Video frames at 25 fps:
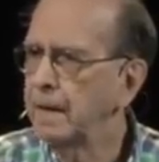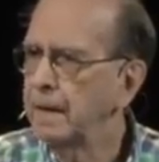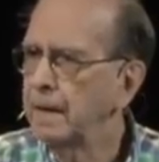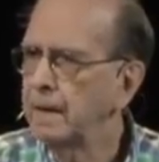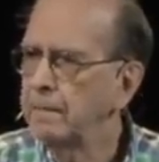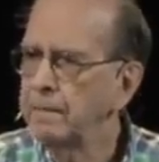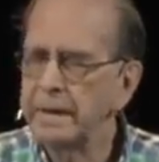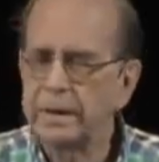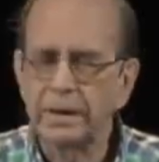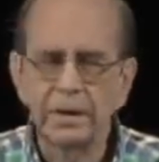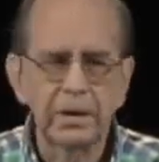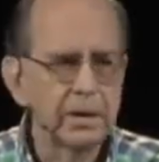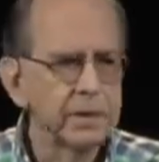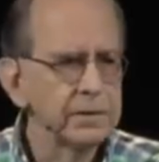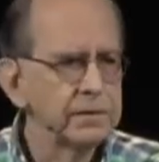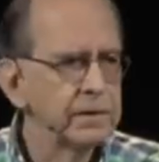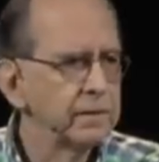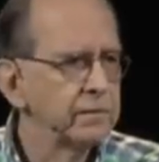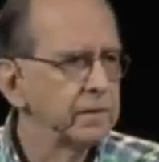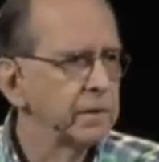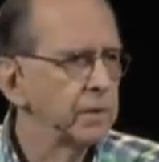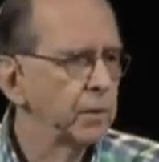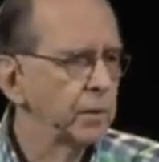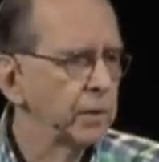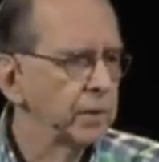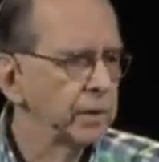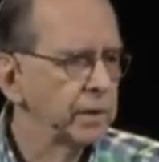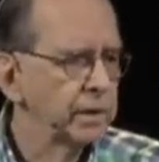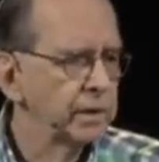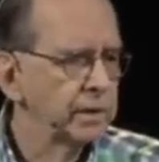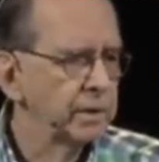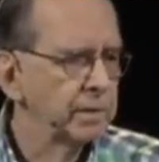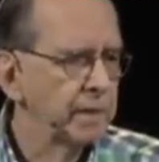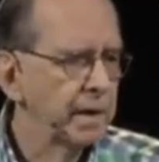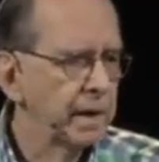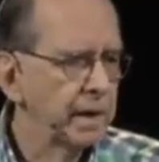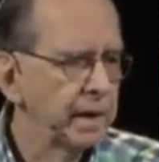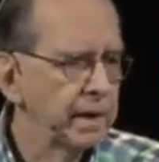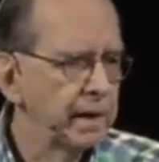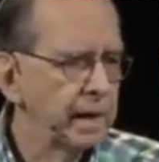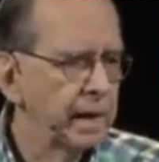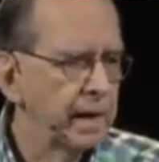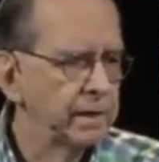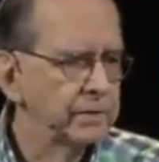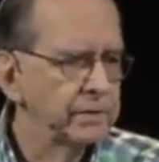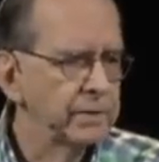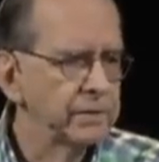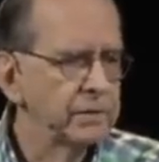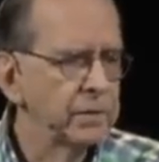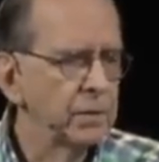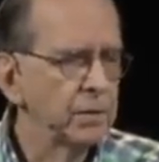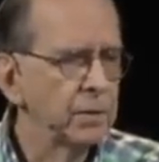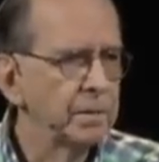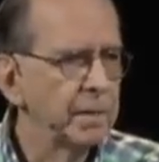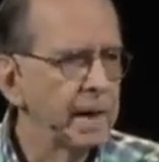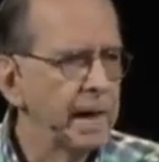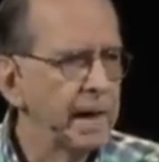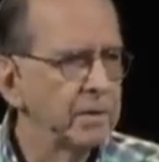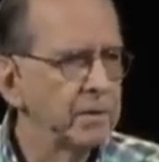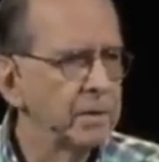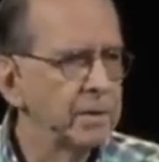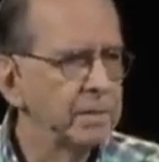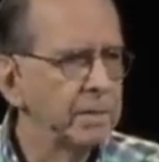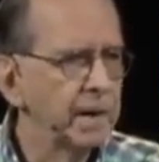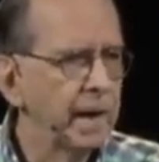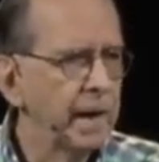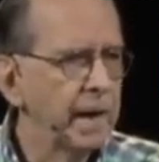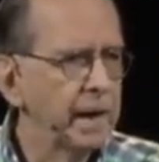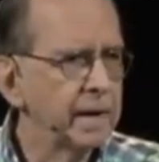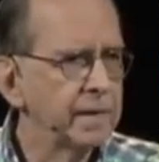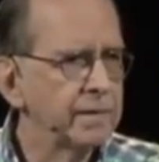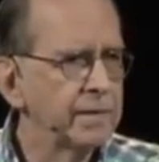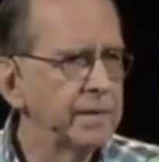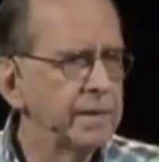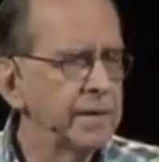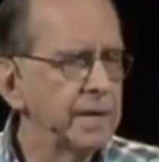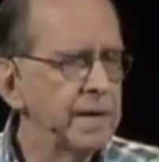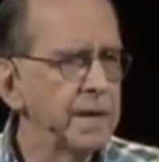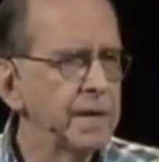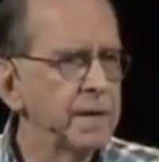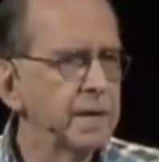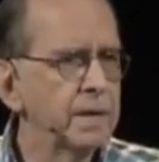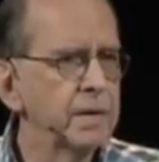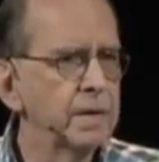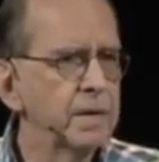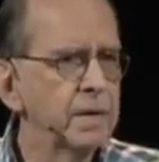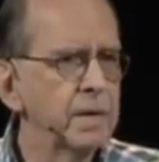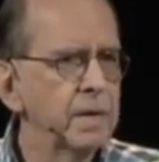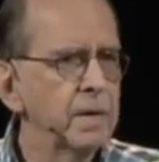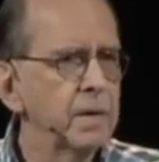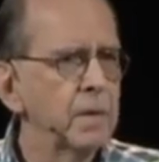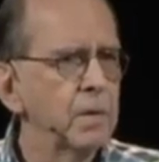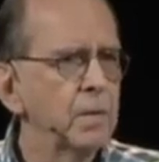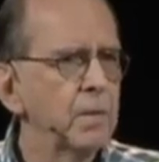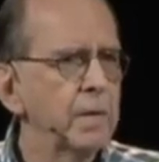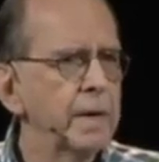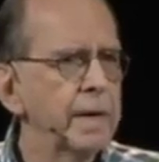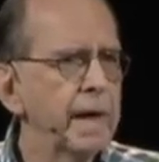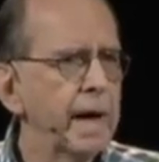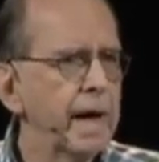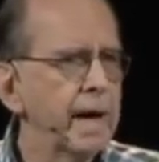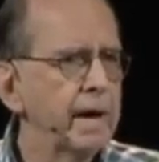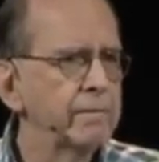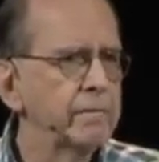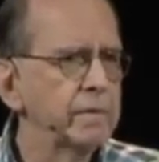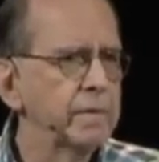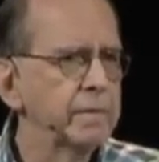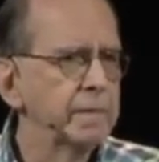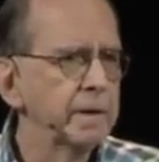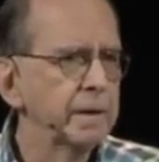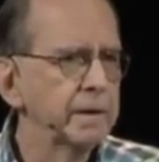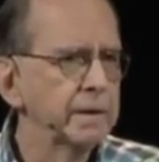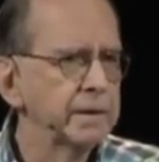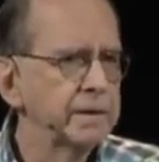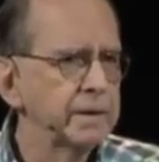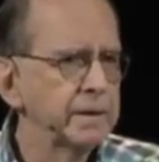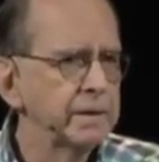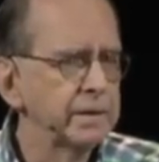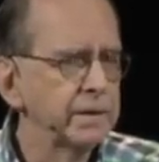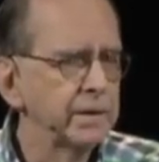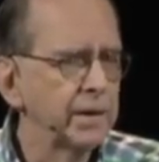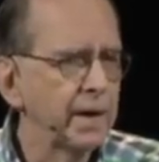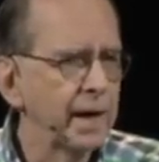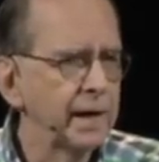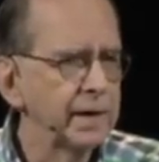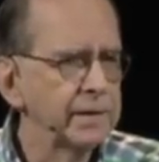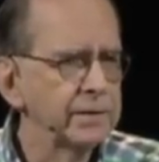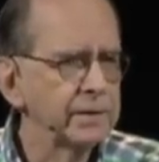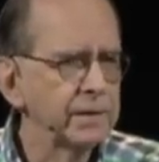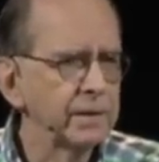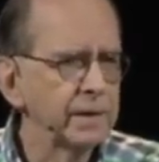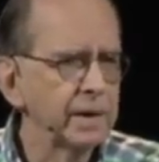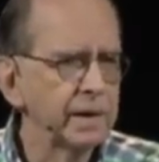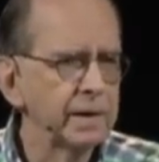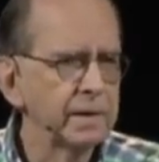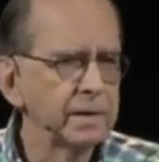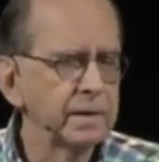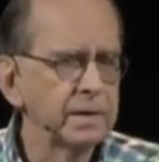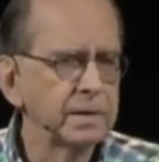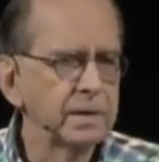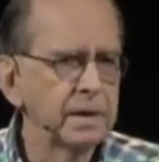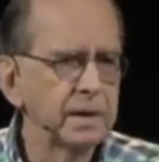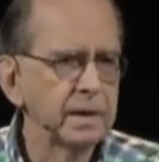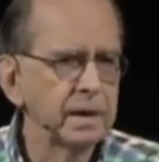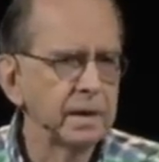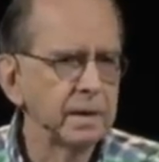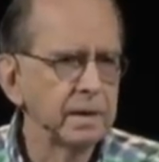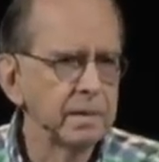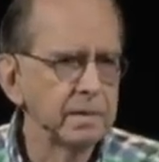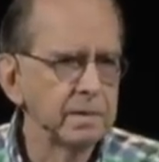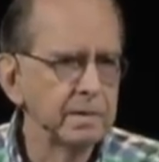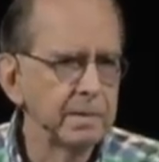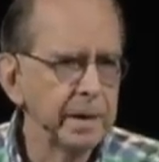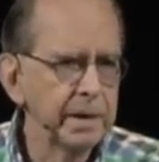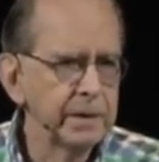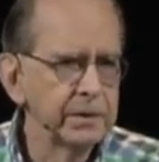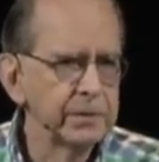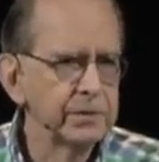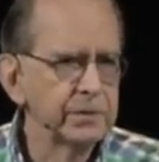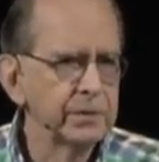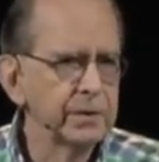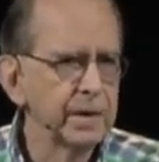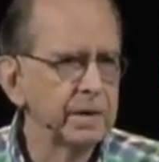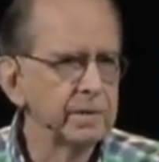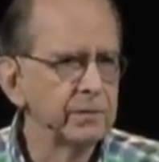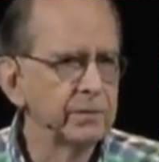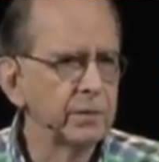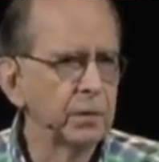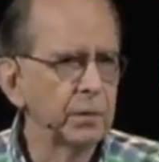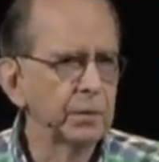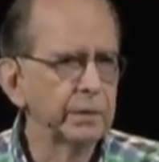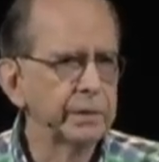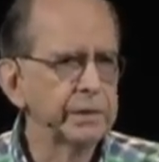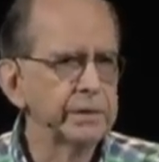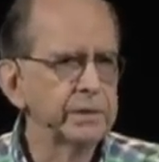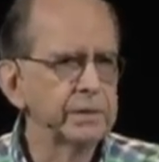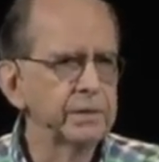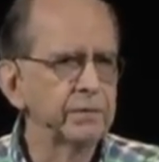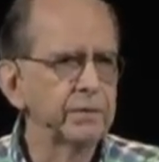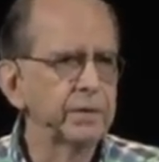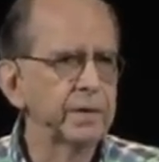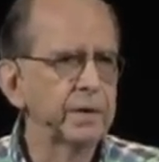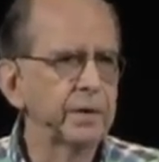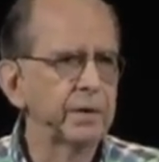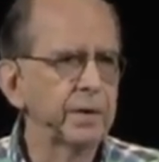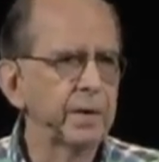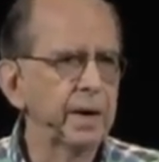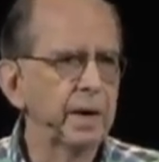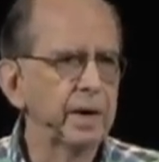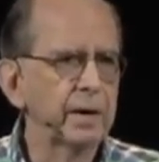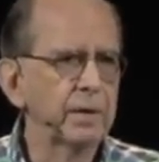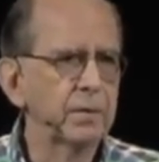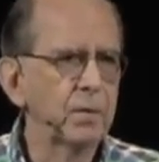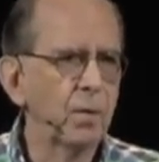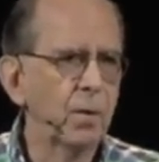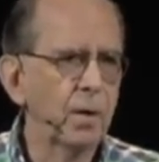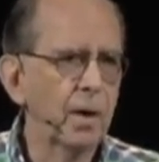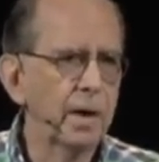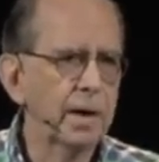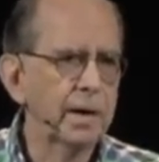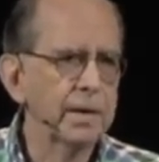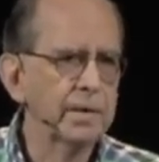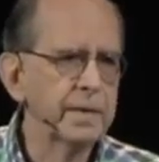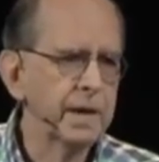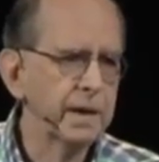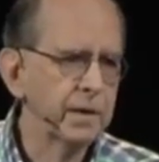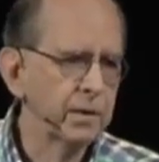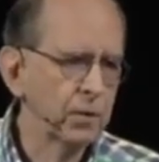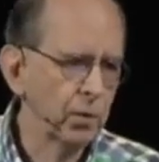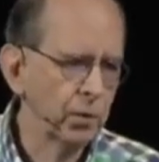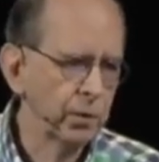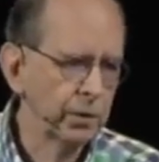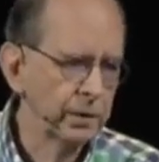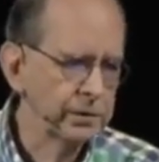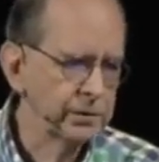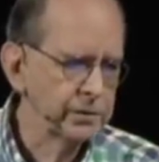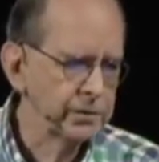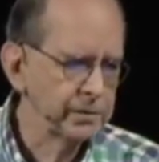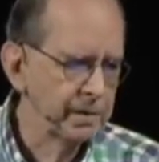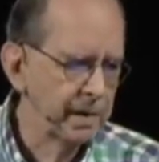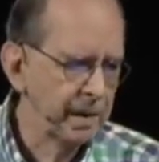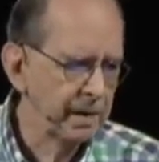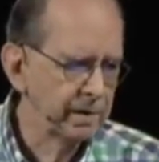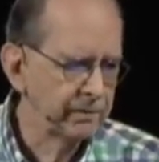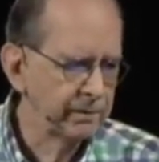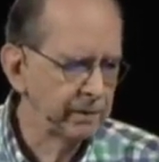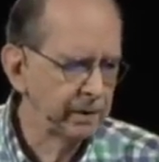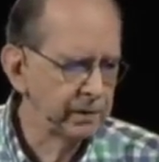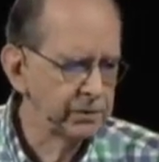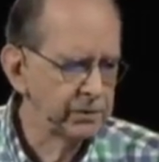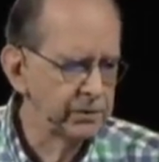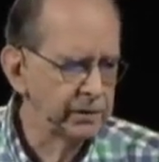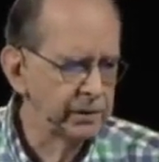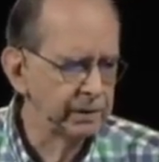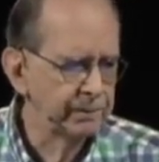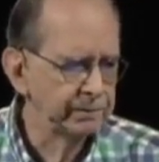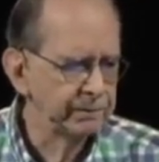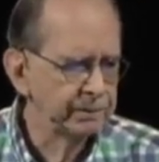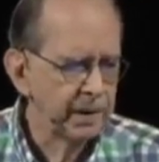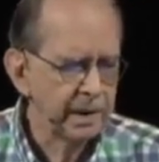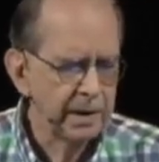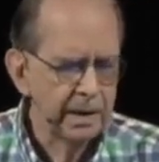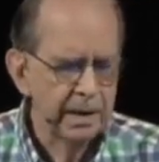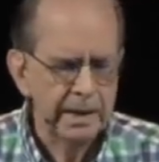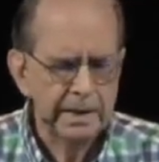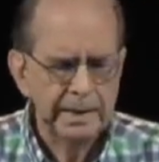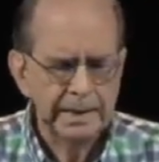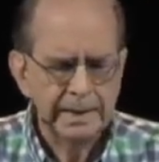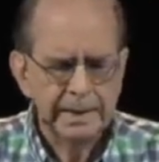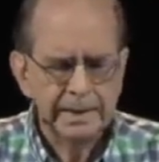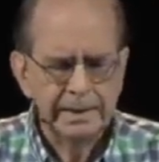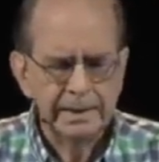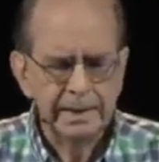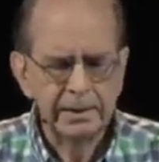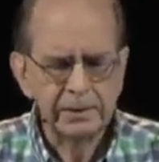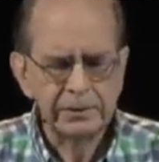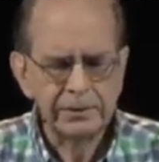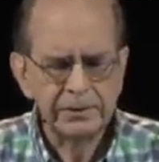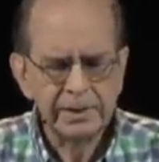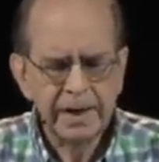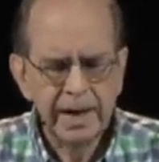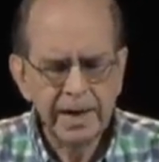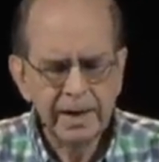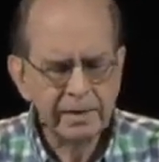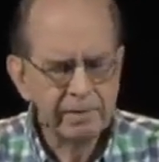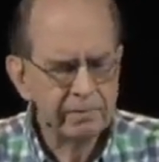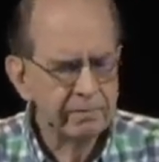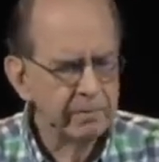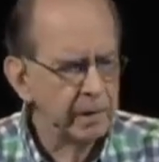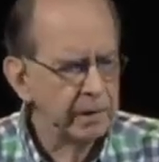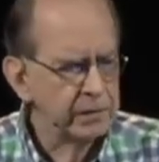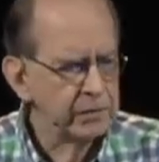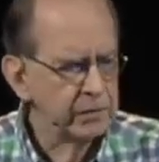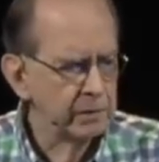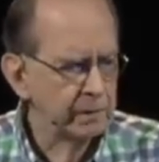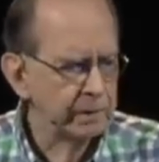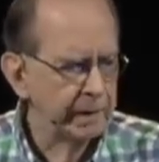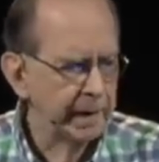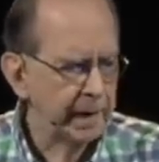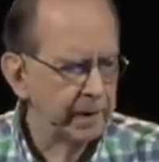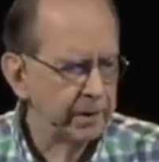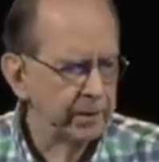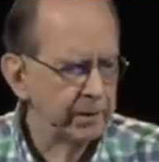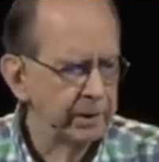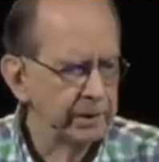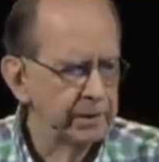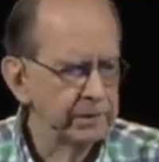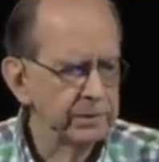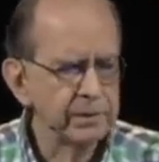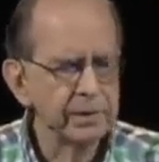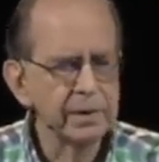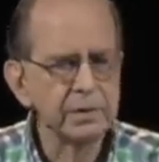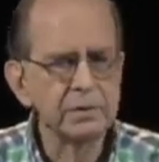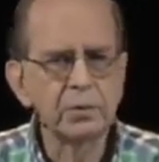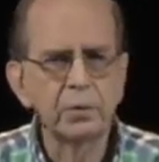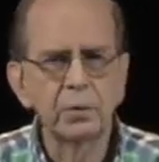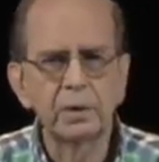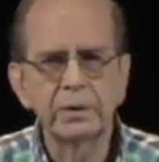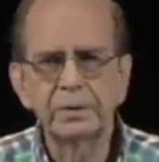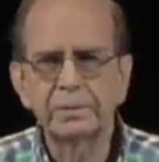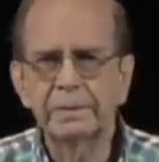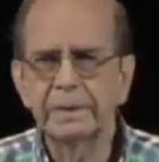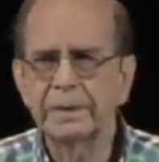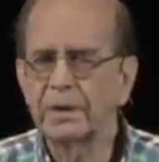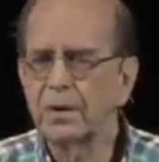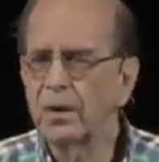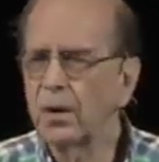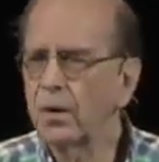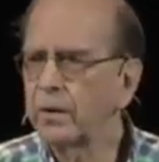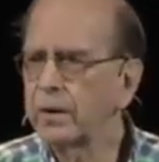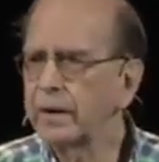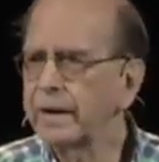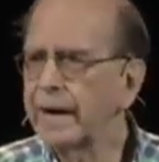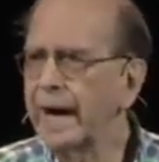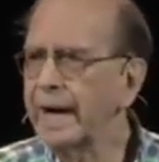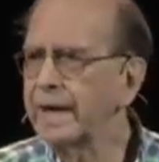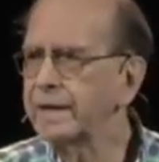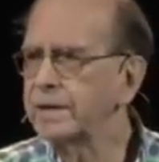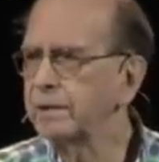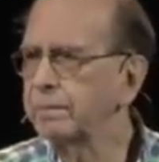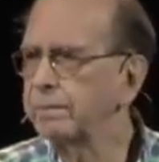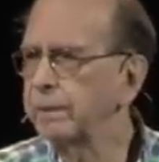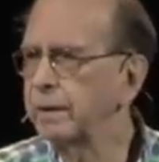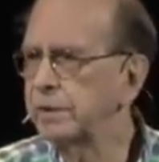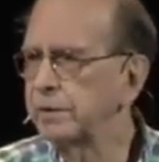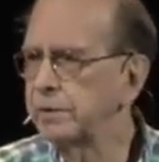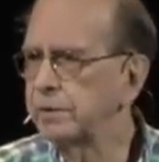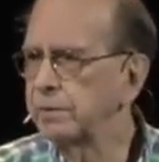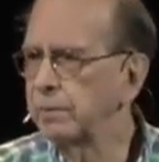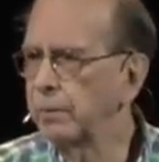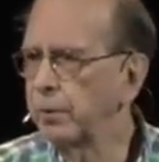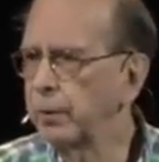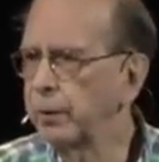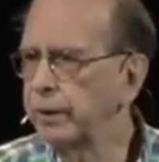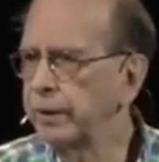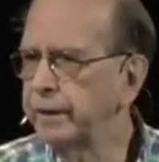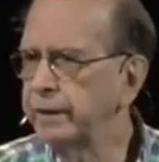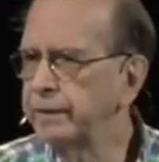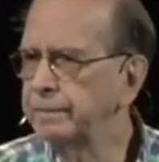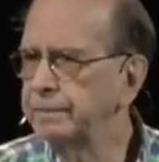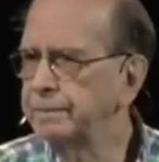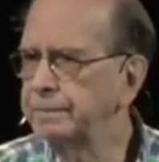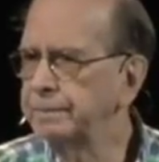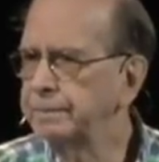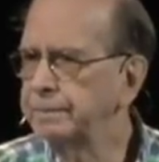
Because every organ in the body has its own battery pack, then we have the ability to isolate, measure that voltage, and figure out why that organ's malfunctioning. Now, a stack of muscle batteries is what's been called an acupuncture meridian.